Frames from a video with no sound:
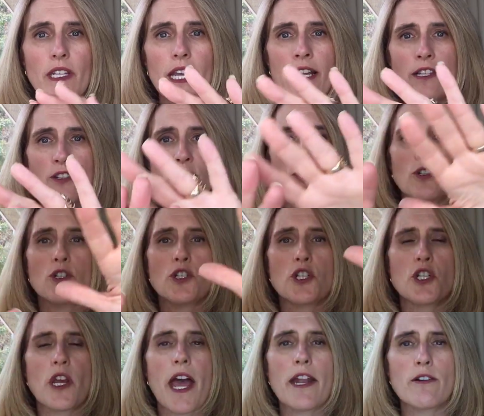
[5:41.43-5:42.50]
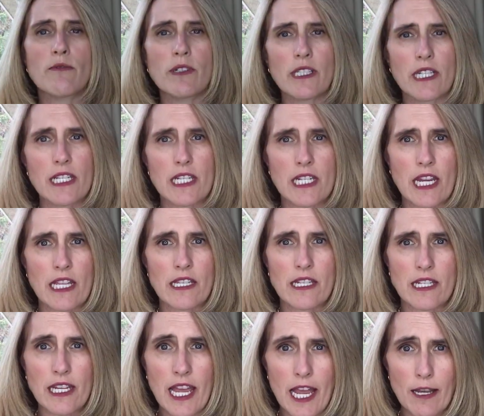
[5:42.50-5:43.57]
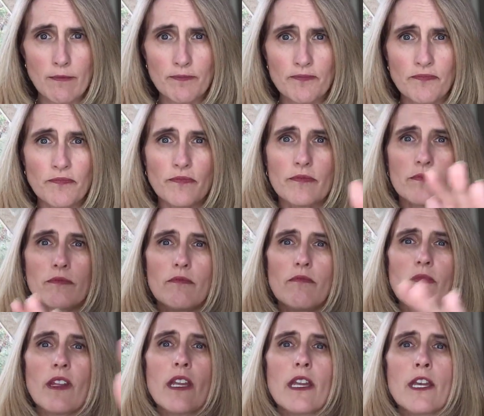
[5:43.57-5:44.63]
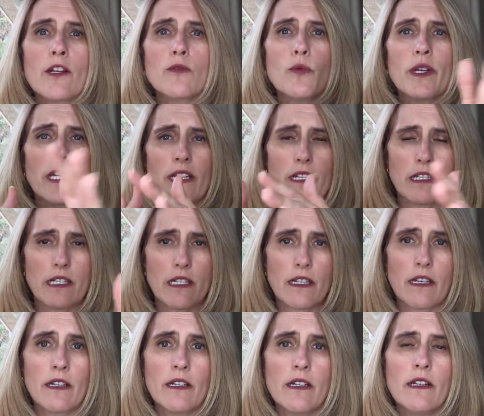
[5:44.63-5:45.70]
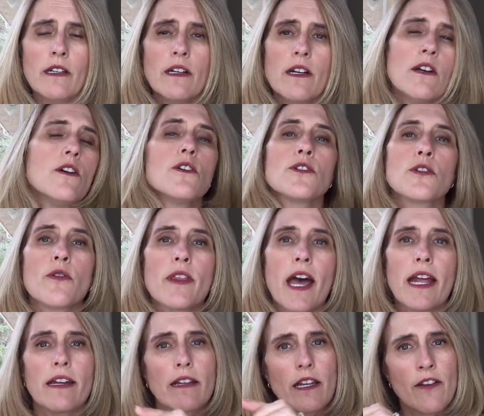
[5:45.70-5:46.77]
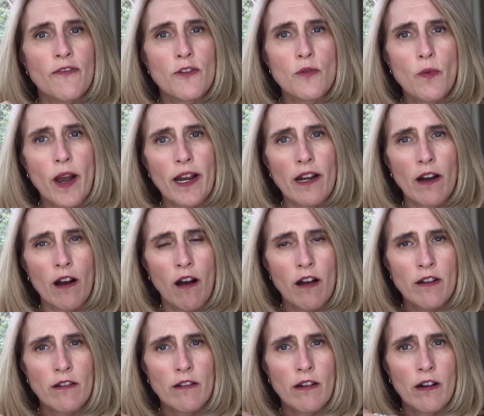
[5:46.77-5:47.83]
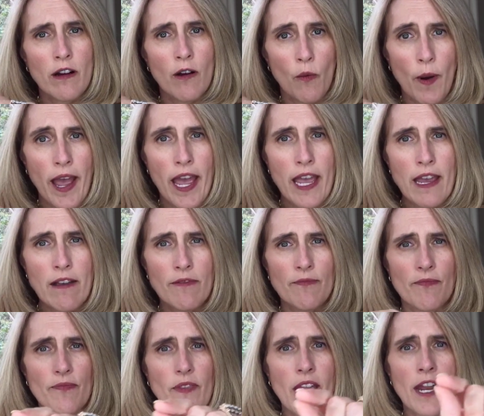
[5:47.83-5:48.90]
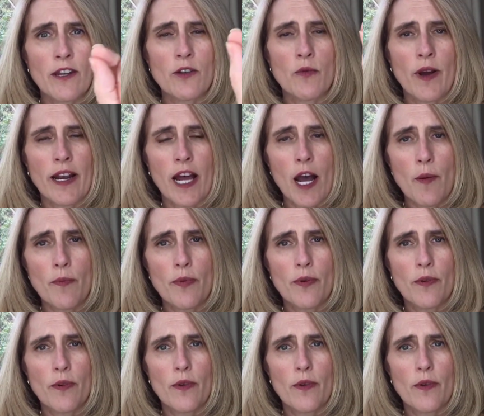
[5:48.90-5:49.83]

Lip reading: It's to generally stay the same in weeks. So that if you went on away and you went up,